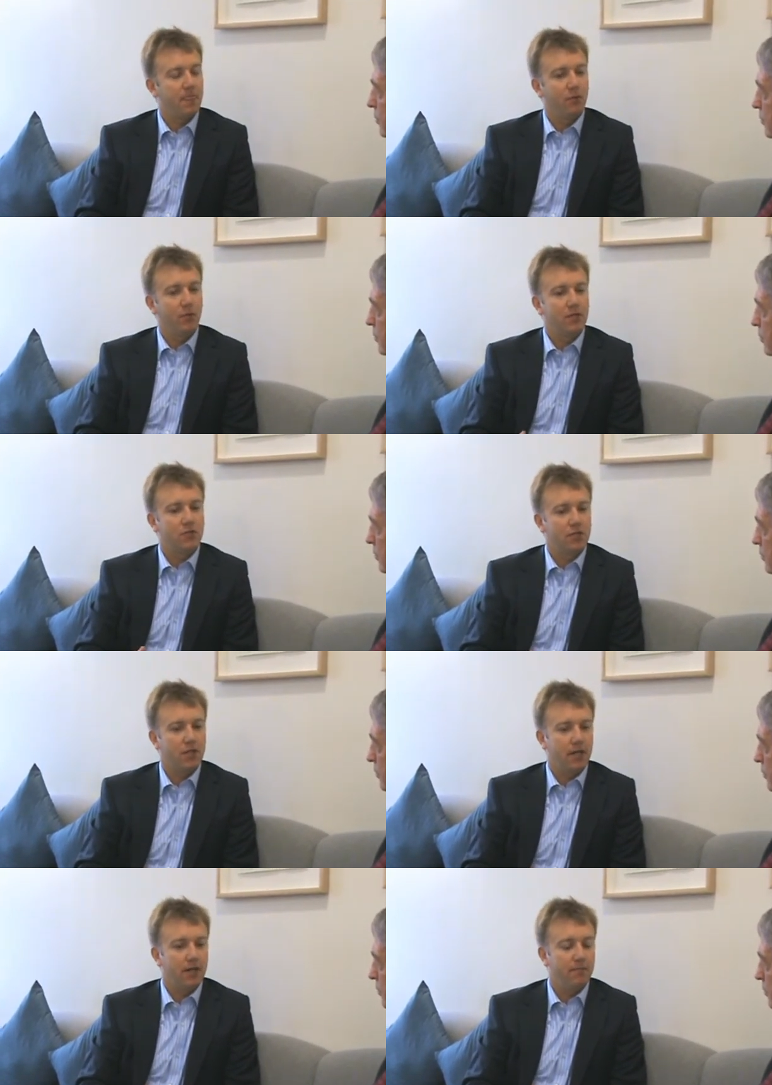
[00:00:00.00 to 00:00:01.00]
which
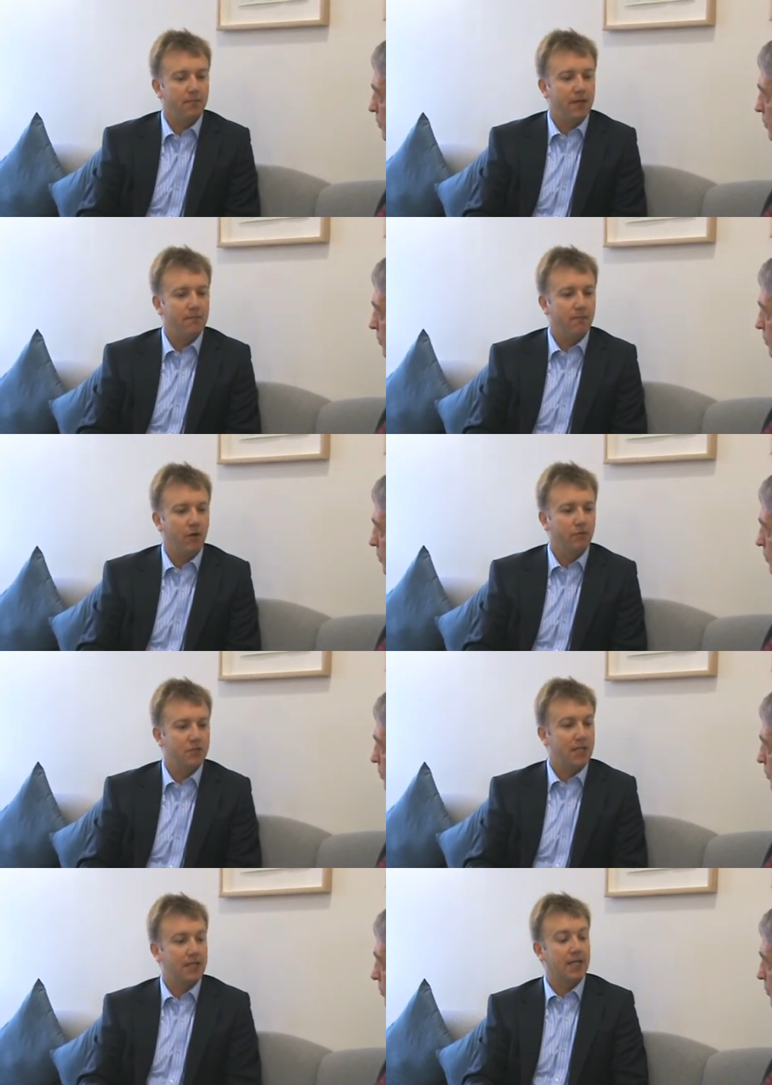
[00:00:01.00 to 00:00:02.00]

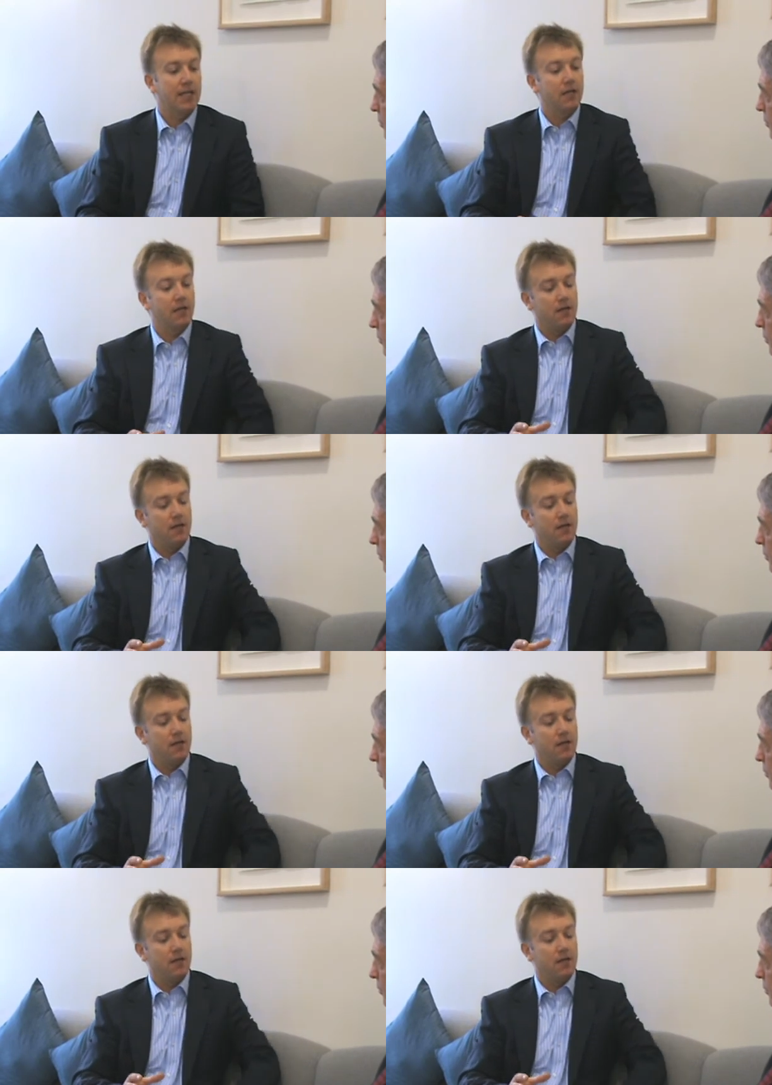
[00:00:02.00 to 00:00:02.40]
involves taking